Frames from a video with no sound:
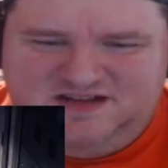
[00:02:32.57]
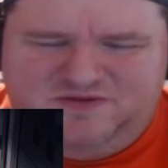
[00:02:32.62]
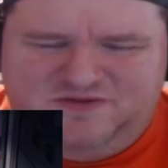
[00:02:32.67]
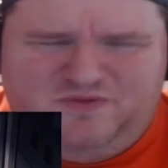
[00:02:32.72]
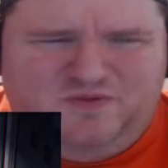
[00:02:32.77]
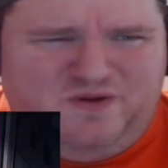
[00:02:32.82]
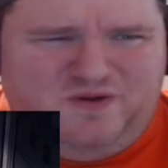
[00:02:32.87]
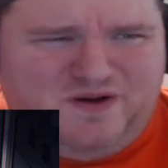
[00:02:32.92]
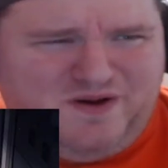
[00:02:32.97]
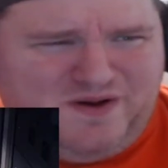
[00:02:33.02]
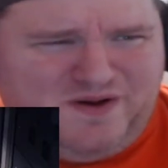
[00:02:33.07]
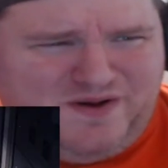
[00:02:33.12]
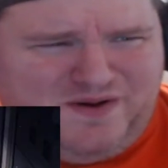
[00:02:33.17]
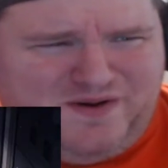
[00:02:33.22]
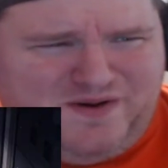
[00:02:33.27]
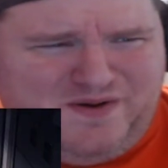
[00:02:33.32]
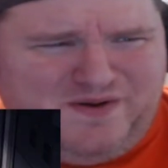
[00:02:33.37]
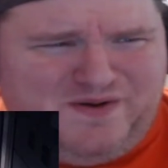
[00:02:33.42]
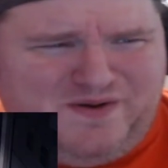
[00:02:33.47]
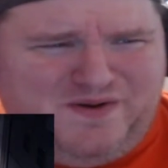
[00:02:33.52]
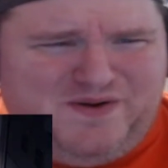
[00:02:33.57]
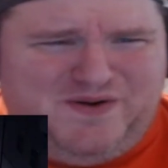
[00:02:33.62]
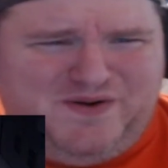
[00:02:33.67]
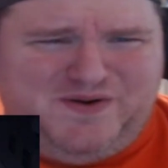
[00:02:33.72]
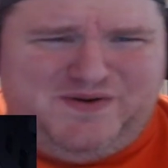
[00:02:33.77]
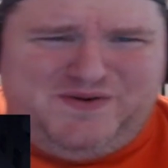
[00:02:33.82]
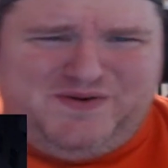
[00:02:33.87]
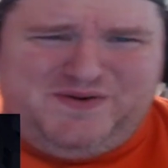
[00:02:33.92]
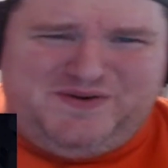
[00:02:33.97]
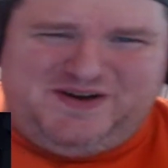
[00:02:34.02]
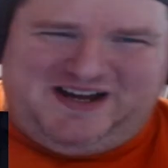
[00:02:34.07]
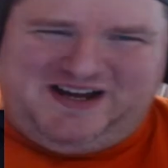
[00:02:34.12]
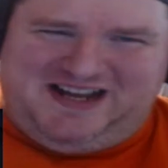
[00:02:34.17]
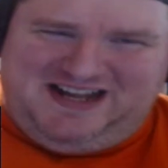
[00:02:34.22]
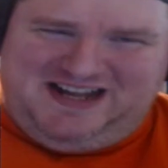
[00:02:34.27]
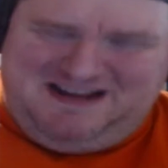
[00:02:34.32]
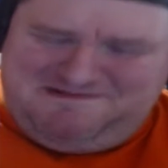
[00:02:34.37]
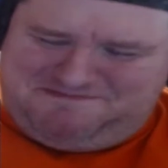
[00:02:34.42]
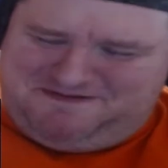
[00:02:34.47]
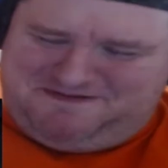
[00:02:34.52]
Woo!
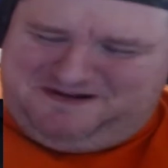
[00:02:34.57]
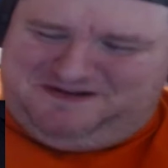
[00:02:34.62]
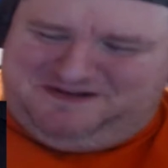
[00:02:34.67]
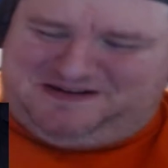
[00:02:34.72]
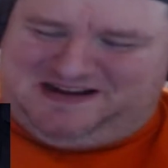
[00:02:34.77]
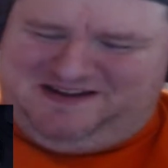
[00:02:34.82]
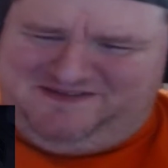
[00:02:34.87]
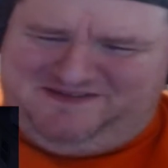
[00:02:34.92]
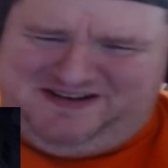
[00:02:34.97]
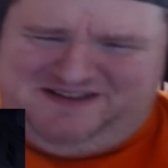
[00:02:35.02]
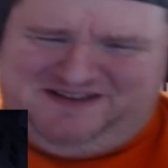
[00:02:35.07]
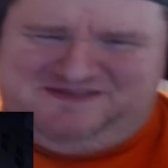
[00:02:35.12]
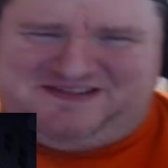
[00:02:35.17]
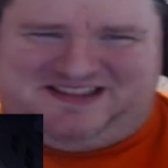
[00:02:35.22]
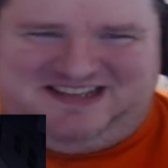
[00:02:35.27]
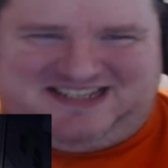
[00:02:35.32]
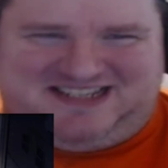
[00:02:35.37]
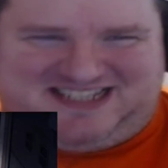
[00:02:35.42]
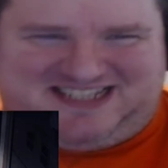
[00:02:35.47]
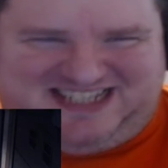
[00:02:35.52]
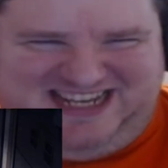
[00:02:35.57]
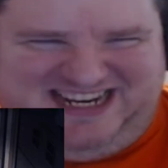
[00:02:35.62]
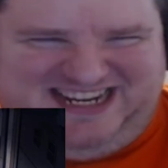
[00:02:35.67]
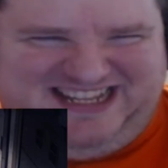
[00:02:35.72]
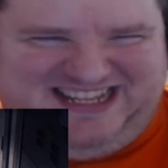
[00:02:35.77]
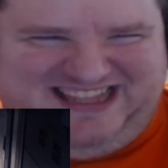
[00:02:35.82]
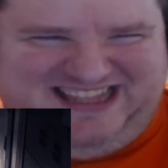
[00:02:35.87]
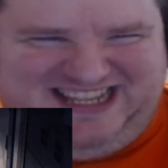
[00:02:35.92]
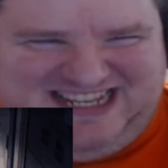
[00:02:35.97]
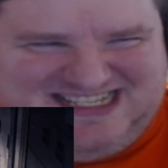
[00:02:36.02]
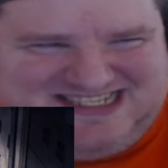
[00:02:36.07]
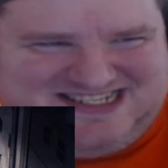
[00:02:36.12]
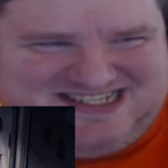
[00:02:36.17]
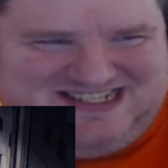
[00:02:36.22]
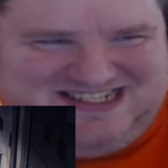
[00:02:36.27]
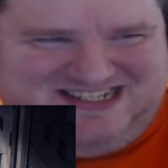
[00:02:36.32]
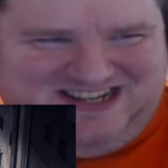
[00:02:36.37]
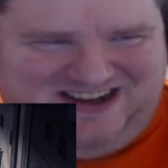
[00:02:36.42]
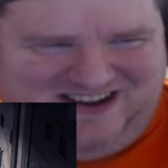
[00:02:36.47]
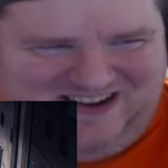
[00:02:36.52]
Hypo coming in with the singing. Let's
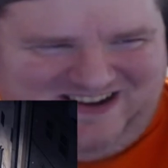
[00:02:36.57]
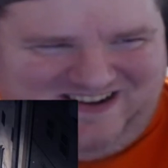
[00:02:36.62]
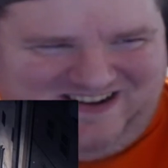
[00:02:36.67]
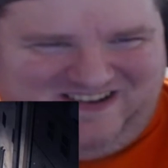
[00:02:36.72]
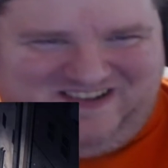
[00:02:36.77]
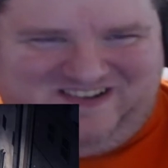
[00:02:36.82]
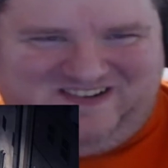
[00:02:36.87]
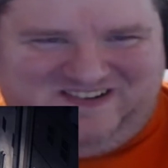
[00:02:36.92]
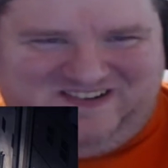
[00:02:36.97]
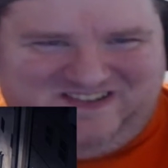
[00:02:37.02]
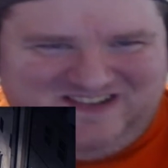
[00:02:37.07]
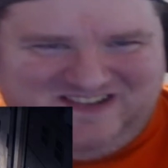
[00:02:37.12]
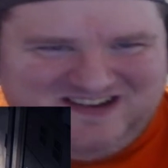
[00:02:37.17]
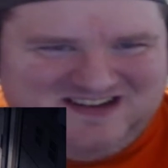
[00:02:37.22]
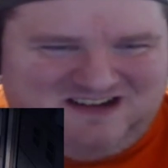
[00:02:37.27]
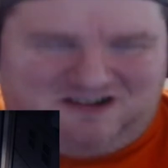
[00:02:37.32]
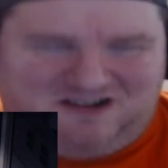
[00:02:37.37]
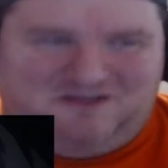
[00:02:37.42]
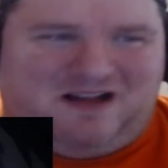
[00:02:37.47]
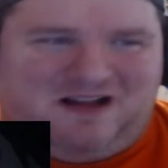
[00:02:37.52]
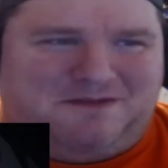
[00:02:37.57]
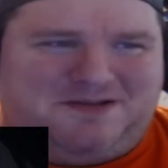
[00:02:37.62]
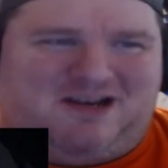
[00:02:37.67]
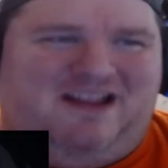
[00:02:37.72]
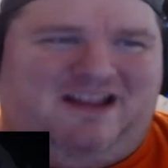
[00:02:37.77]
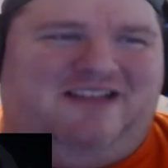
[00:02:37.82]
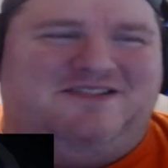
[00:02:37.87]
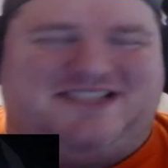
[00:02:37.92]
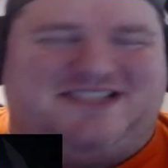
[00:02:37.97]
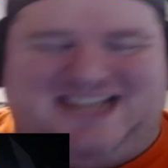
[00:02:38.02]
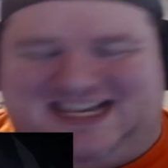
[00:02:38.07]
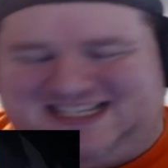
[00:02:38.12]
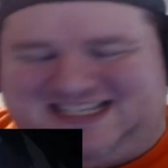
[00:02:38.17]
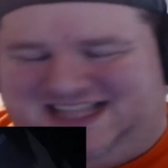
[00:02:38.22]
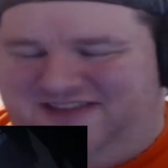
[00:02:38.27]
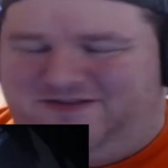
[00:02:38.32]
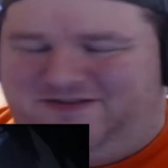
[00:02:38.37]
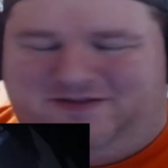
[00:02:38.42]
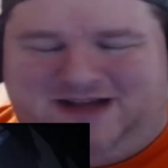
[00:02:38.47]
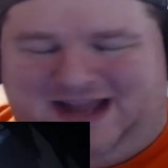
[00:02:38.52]
go! Or, I'm sorry, that was
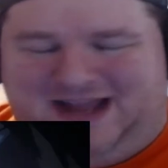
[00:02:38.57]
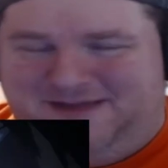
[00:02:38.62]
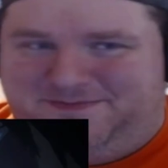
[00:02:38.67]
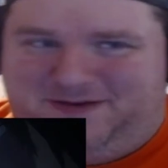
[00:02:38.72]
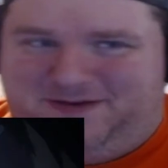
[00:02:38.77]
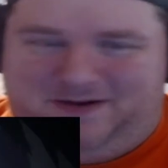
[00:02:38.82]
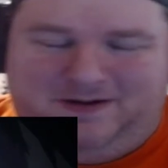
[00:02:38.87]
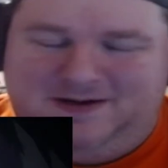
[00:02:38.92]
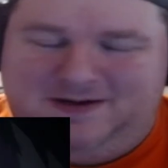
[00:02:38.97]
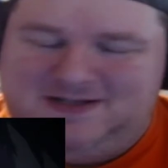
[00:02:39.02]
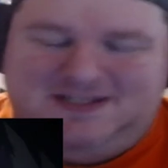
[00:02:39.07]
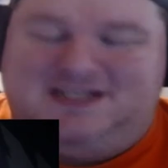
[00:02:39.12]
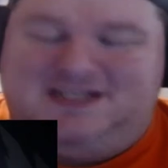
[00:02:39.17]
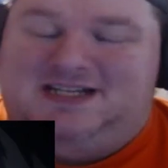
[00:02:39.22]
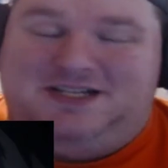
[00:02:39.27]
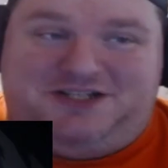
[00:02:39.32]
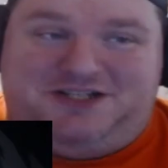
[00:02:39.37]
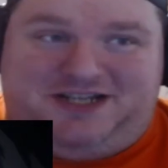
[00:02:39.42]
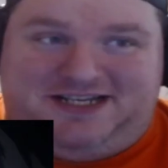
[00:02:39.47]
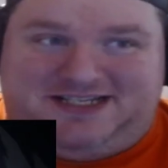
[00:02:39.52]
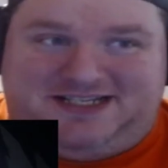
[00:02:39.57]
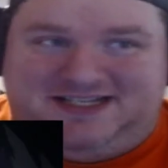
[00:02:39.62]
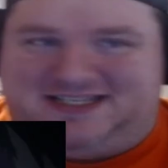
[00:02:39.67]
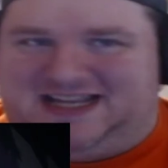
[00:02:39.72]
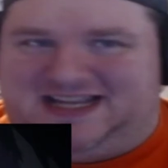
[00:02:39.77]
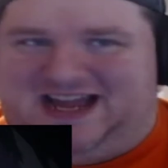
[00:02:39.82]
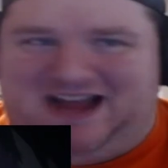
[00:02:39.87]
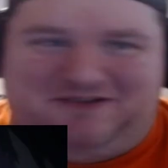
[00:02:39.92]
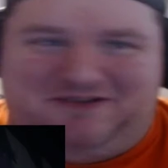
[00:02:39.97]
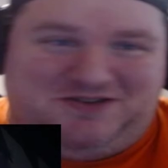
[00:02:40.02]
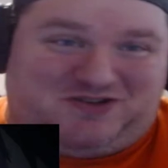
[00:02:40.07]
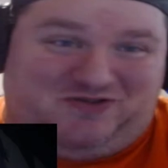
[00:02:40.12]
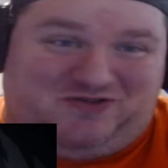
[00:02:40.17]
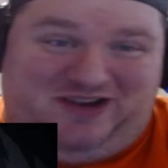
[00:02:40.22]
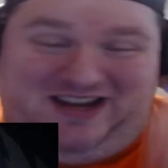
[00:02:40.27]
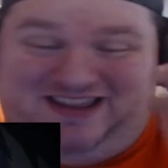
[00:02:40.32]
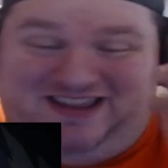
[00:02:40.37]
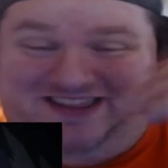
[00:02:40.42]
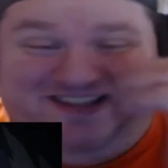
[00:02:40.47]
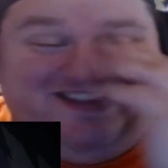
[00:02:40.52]
NextLevel, Hypo. Jesus, I was
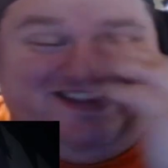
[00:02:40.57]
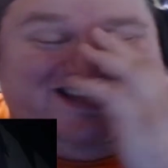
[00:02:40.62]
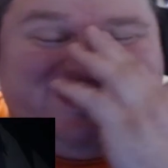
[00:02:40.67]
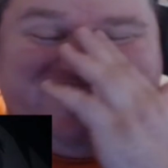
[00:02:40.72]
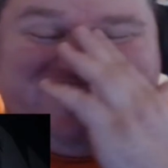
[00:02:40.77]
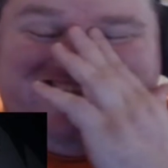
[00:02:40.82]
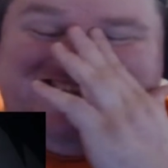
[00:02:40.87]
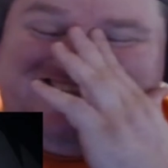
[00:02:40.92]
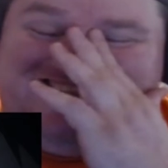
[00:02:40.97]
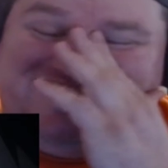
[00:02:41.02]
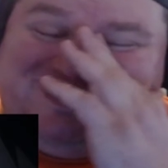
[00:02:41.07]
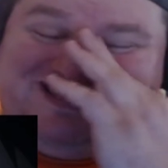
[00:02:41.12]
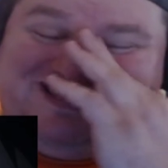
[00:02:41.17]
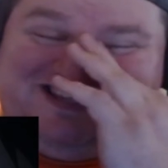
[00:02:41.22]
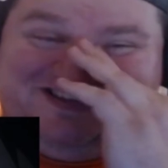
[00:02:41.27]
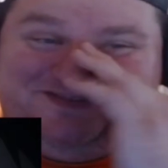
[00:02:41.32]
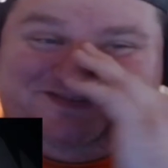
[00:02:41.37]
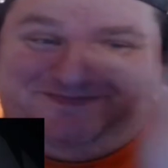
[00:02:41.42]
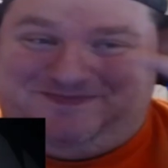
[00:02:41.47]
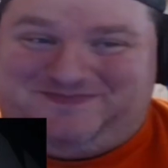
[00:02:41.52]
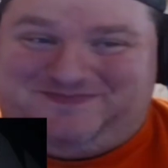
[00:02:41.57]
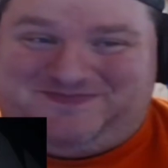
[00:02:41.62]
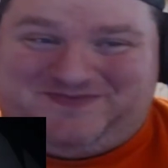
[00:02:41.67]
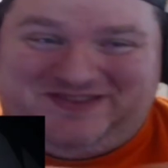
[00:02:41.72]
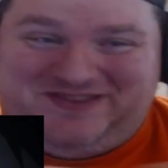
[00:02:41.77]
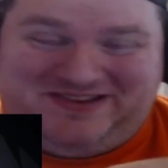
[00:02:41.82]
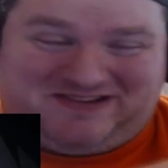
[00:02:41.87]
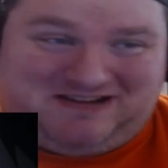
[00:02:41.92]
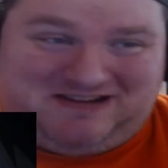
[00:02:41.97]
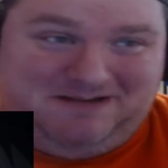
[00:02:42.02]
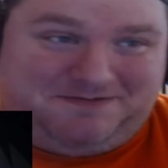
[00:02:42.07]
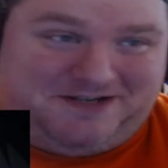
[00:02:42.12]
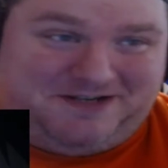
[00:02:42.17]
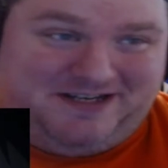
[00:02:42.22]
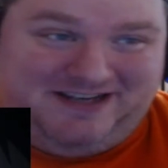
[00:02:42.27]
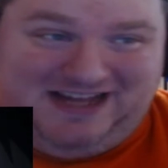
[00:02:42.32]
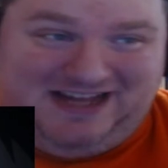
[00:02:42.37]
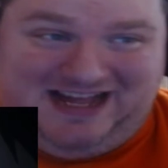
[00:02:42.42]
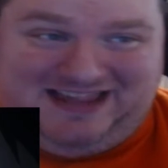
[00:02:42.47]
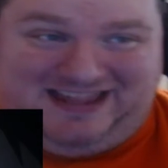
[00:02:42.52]
reading the description,
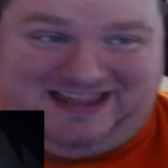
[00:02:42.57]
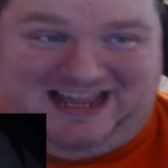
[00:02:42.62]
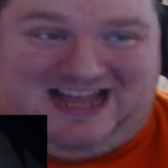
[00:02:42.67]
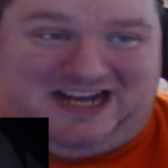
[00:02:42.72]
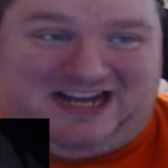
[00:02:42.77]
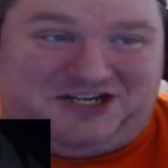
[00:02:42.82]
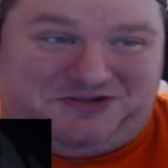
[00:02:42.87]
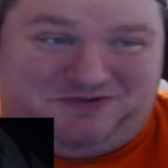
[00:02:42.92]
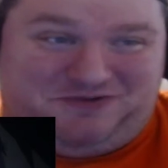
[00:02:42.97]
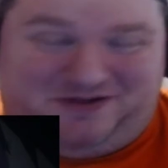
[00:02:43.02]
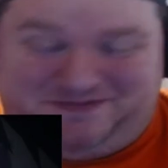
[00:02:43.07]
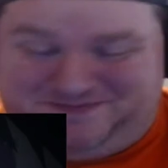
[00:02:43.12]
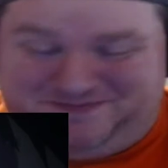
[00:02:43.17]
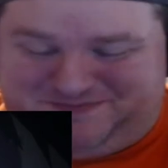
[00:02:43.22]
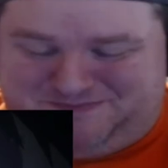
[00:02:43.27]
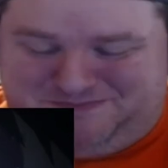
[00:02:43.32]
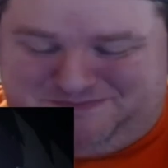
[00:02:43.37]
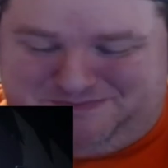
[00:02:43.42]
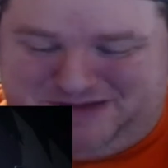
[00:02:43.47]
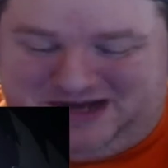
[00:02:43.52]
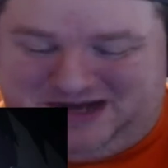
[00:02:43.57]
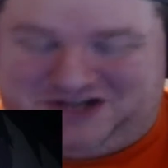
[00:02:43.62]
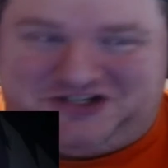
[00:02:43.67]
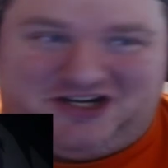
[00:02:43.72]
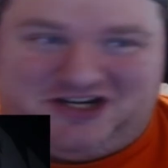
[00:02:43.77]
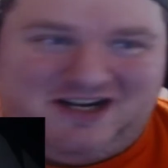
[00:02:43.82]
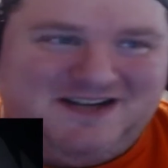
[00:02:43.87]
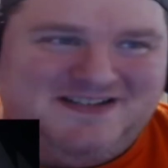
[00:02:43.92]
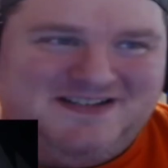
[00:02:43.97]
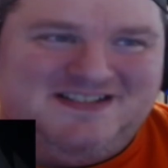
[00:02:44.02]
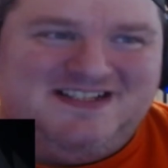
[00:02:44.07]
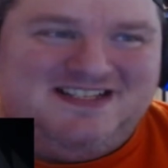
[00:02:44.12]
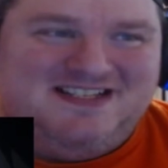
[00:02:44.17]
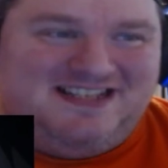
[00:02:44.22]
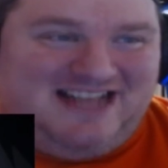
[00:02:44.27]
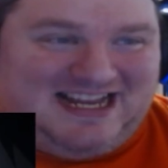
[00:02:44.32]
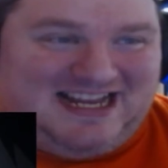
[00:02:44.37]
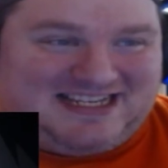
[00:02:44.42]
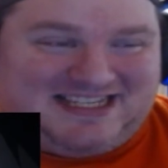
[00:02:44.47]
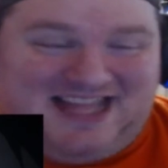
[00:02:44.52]
not the actual picture.
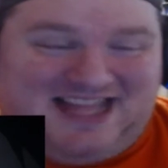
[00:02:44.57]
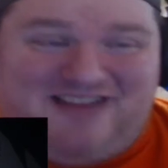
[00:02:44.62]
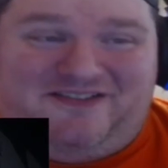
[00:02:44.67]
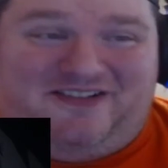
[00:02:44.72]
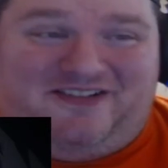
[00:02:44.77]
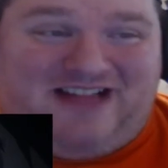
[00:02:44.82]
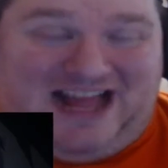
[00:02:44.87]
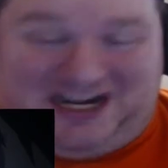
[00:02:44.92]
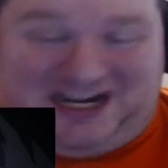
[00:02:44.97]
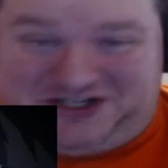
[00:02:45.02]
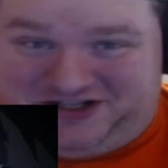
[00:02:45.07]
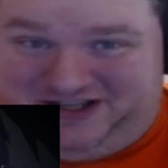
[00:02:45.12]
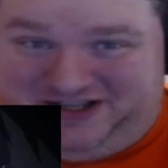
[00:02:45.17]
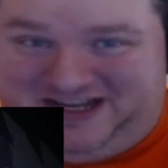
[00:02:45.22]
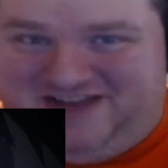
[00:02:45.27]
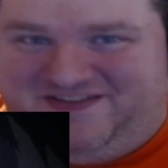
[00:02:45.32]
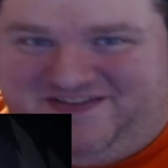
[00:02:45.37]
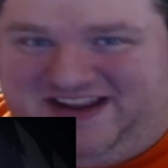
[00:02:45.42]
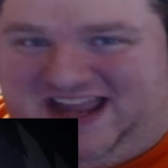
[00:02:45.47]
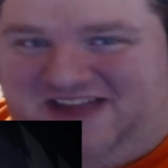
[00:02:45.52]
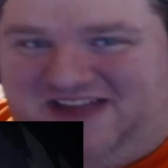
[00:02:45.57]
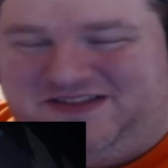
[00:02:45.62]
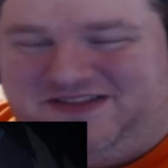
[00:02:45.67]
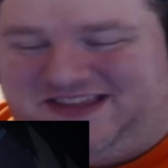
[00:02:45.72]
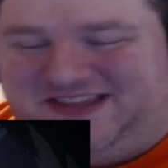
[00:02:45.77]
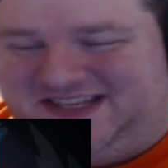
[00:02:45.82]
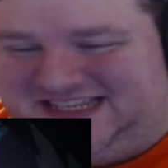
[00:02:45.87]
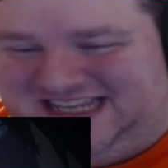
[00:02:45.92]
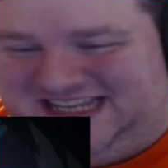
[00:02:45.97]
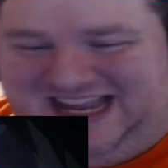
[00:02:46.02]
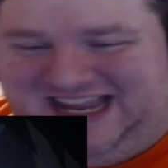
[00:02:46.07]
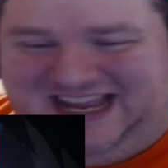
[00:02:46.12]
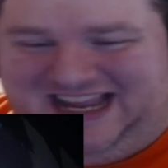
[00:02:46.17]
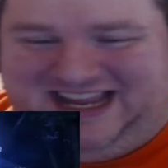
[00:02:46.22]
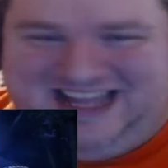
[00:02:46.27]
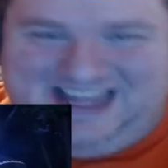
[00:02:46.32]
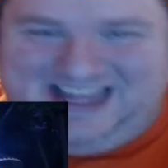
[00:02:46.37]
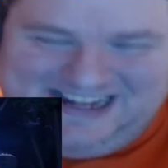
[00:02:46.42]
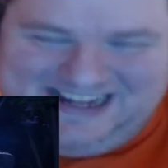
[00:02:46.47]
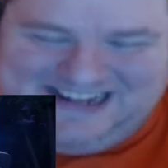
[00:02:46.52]
NextLevel actually coming in with the singing.
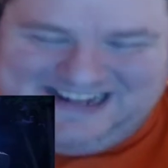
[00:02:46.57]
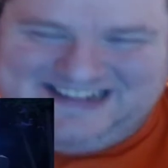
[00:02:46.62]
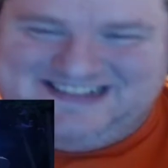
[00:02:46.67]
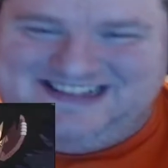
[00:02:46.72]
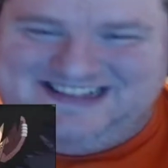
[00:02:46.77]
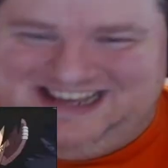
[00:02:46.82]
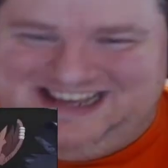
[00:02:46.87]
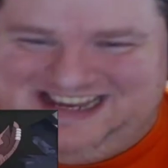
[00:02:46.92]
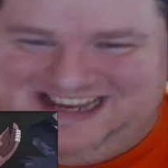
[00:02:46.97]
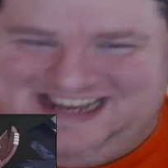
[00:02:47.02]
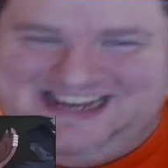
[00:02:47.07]
Hell yeah!